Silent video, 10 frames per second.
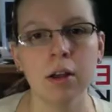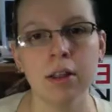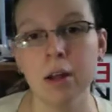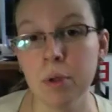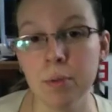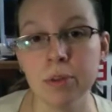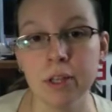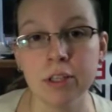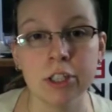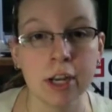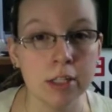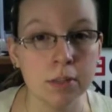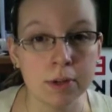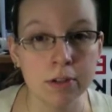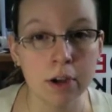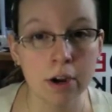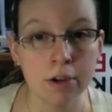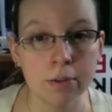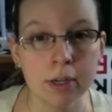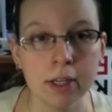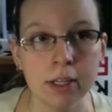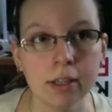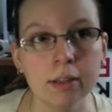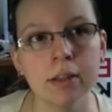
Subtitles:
A lot of people think Shakespeare is hard to read.